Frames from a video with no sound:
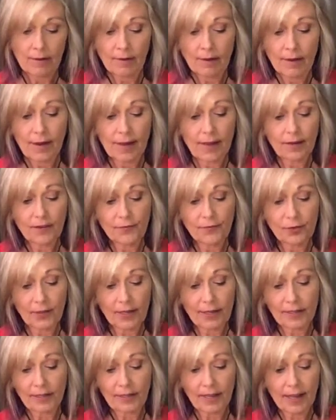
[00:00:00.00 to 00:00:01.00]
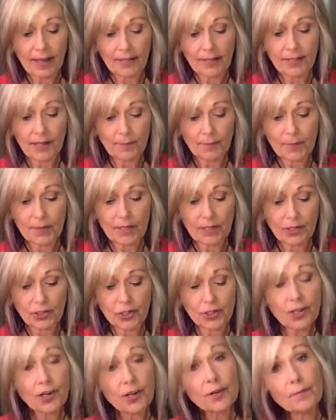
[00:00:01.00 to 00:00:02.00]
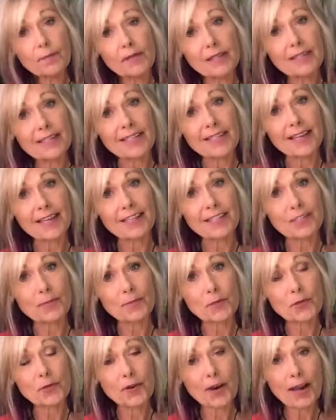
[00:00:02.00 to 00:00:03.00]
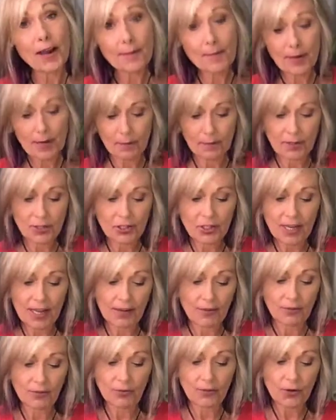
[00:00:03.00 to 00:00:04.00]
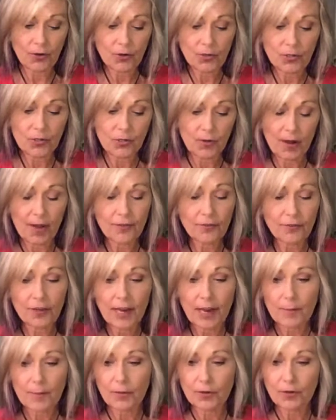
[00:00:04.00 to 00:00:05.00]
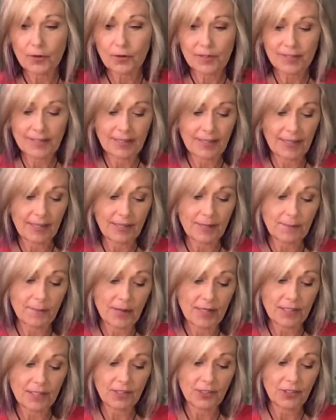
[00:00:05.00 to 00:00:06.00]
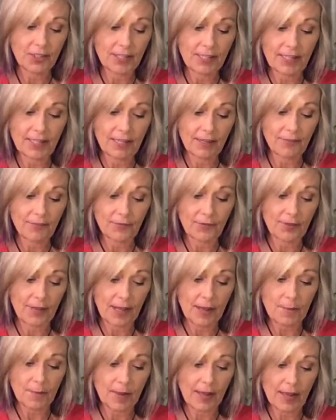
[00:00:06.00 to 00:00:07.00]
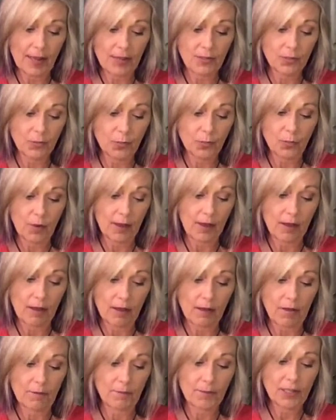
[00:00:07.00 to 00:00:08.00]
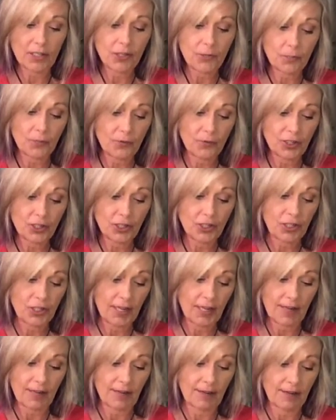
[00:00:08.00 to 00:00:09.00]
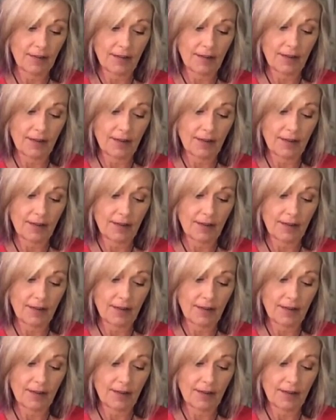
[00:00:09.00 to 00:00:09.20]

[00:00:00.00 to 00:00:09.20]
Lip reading: And if you like the content being shared, please like and subscribe. Help the channel grow so other Capricorns can get the message needed for them as well. Much appreciated.